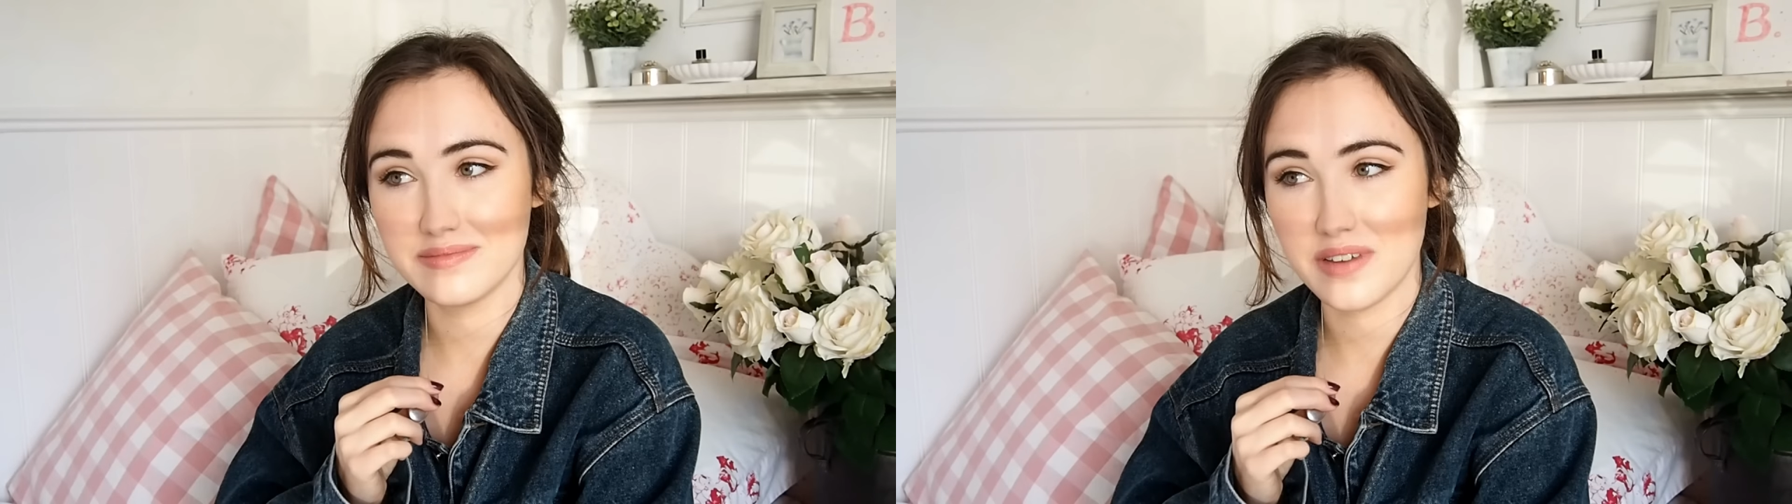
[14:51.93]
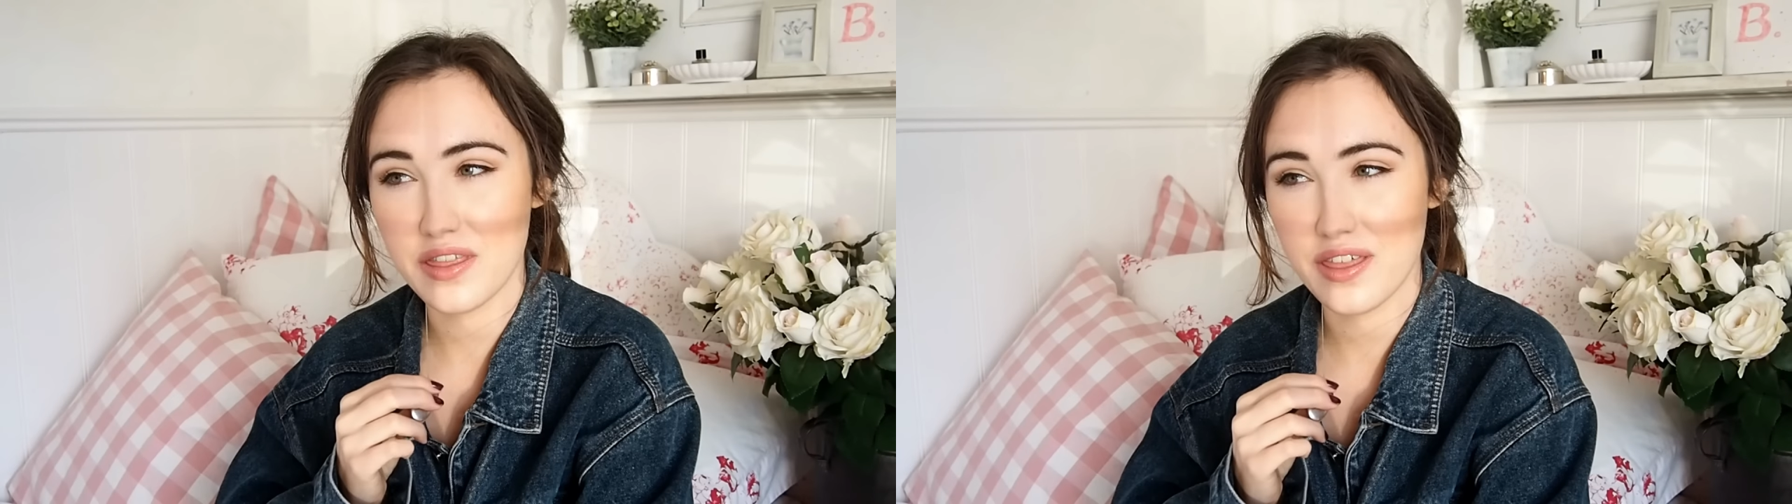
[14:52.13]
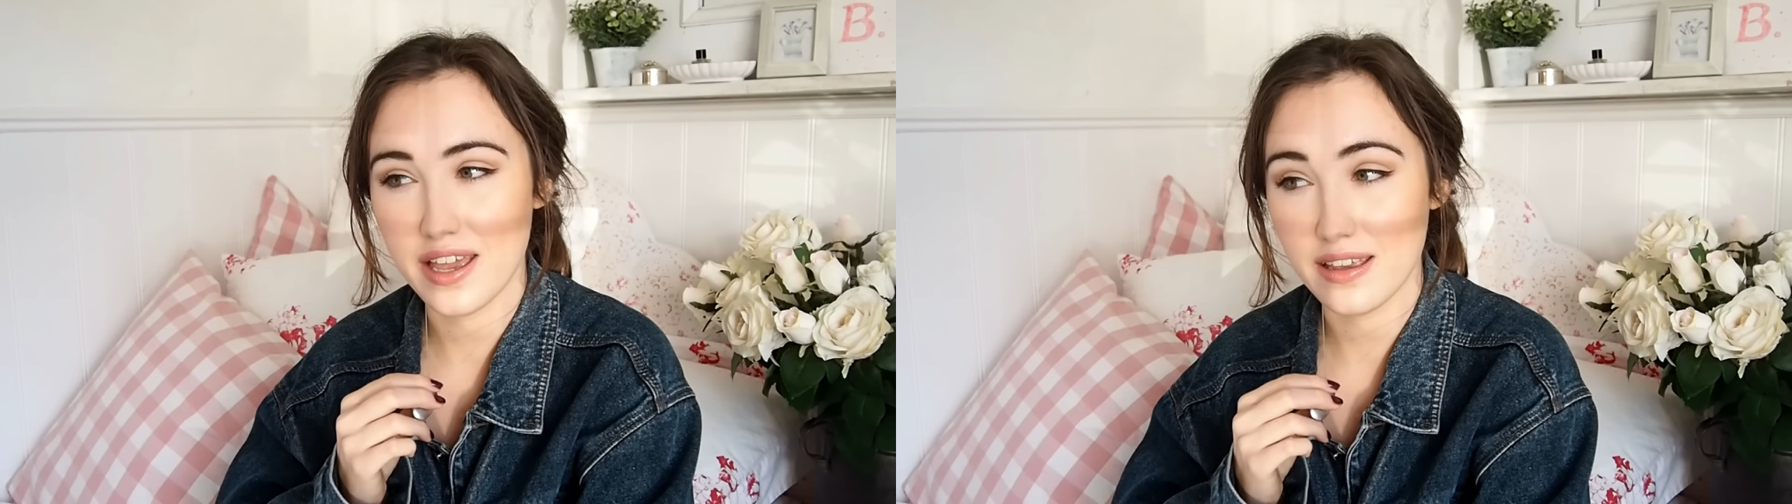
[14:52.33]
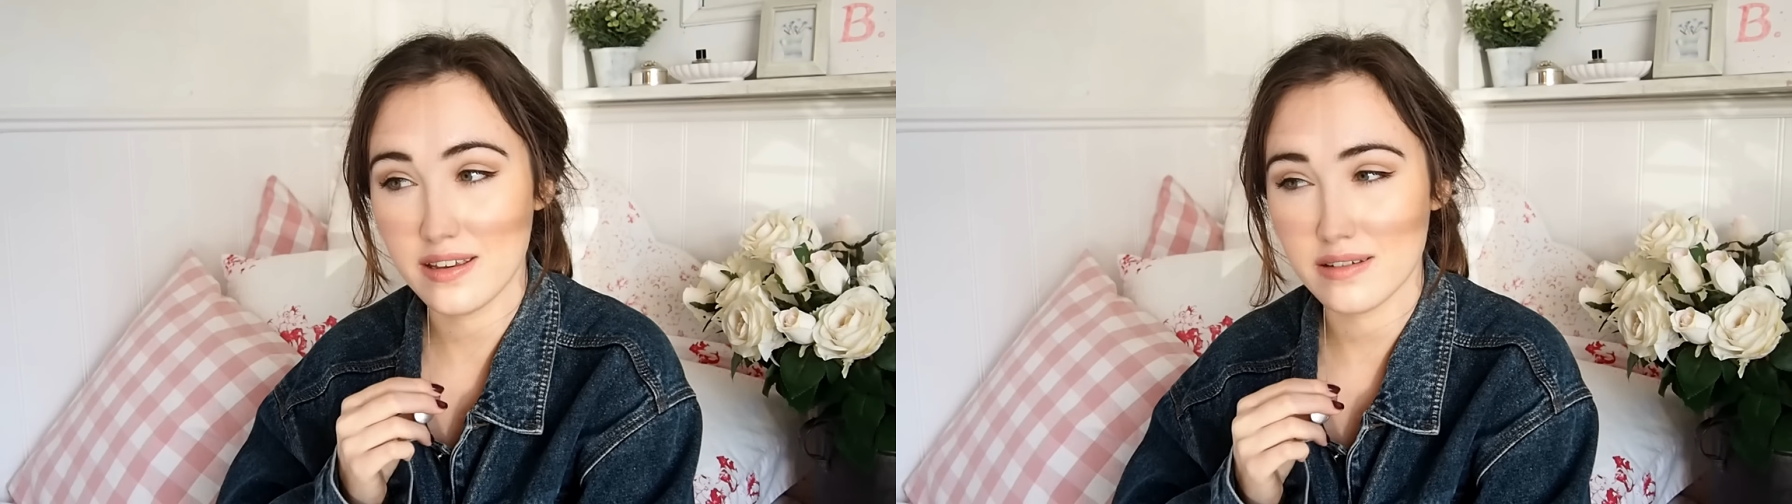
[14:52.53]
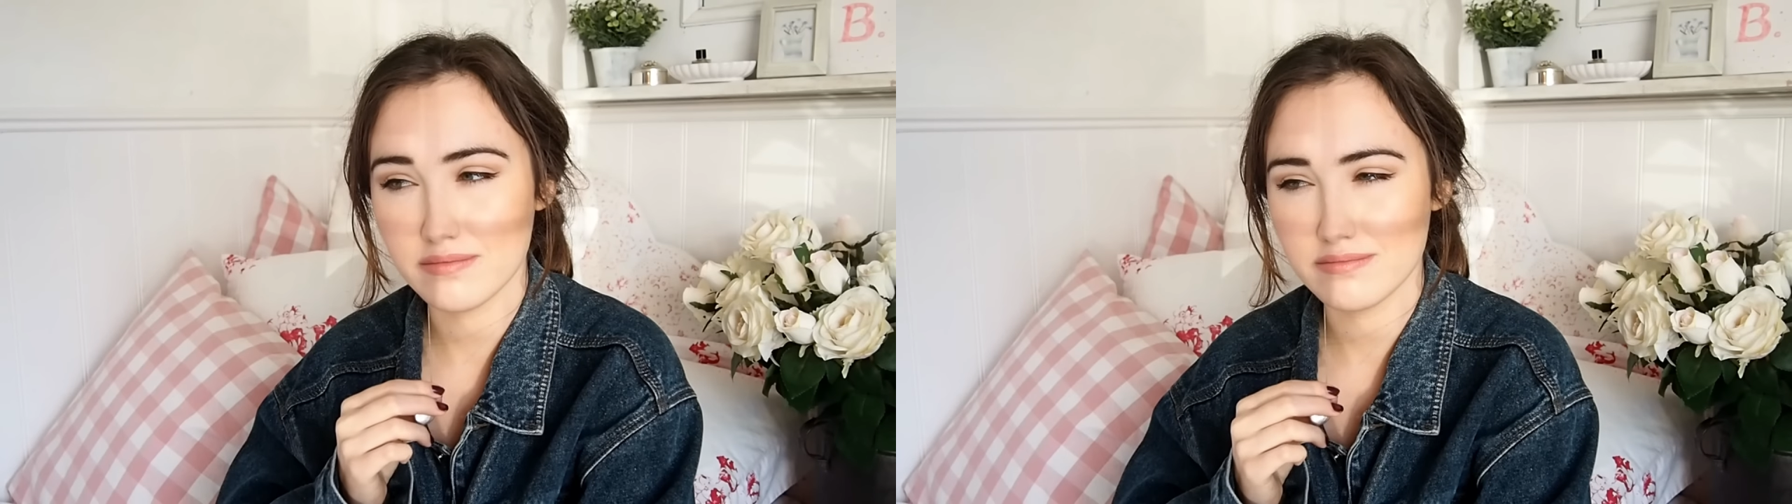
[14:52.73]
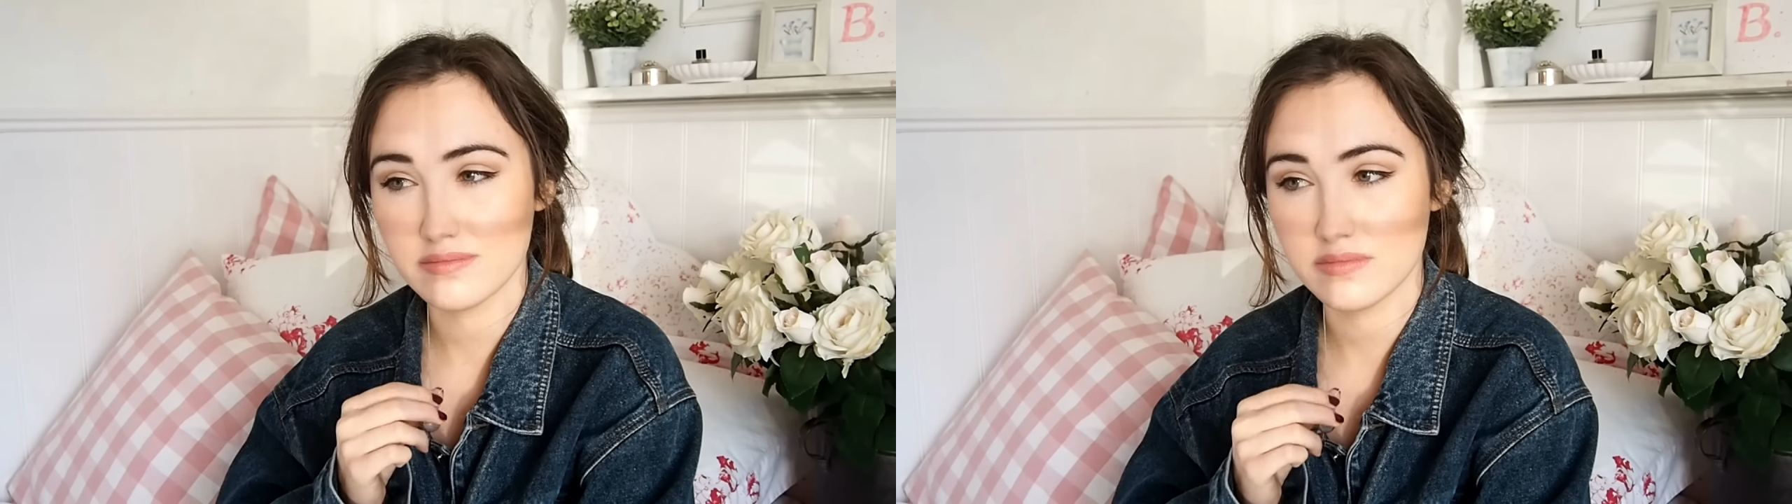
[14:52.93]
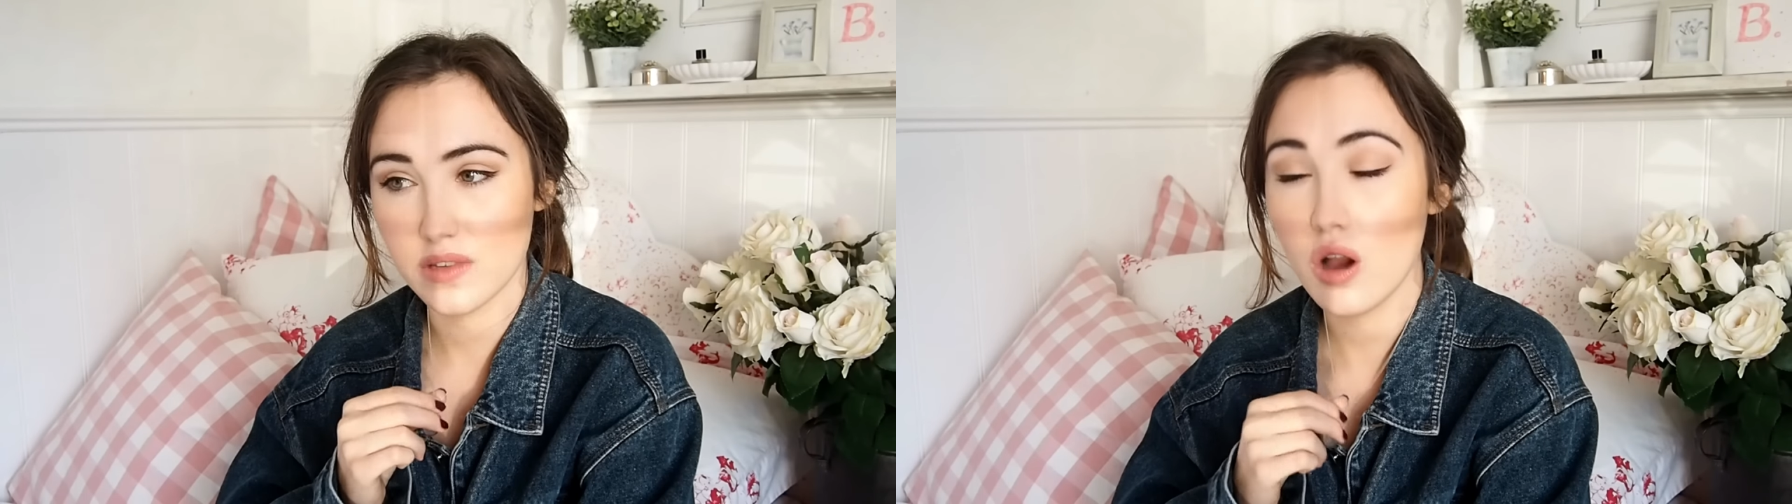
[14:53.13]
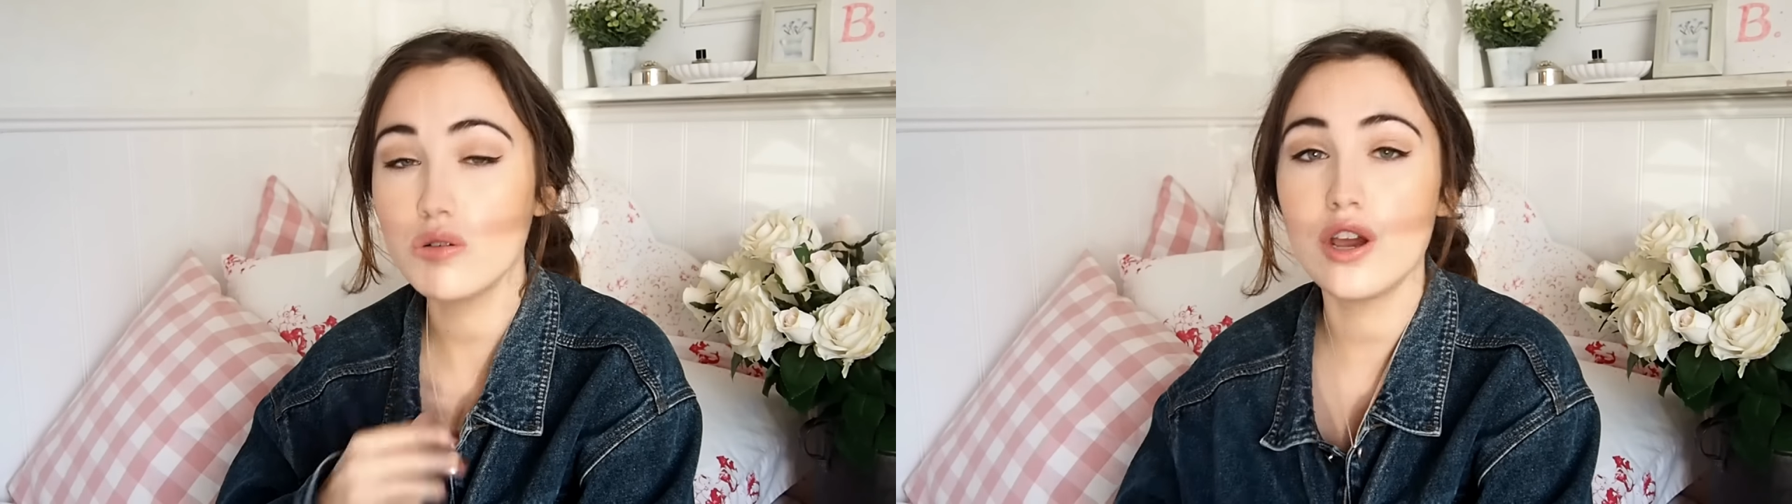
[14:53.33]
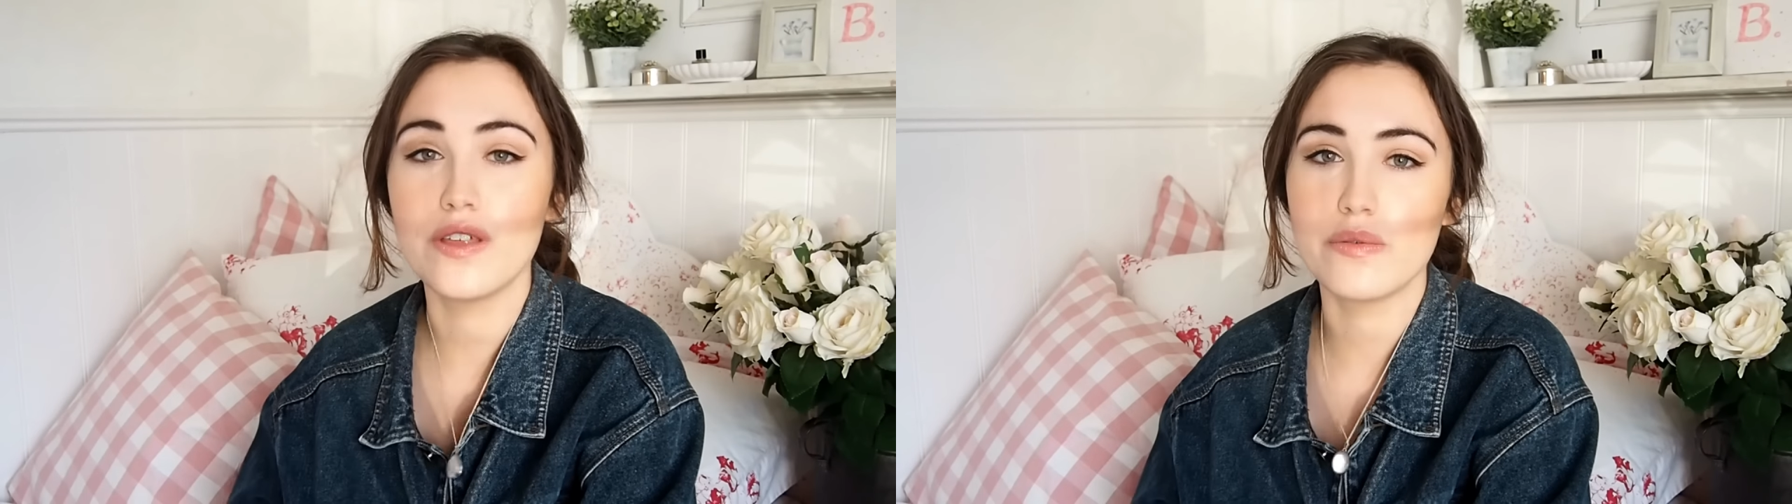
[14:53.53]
I think. Oh no,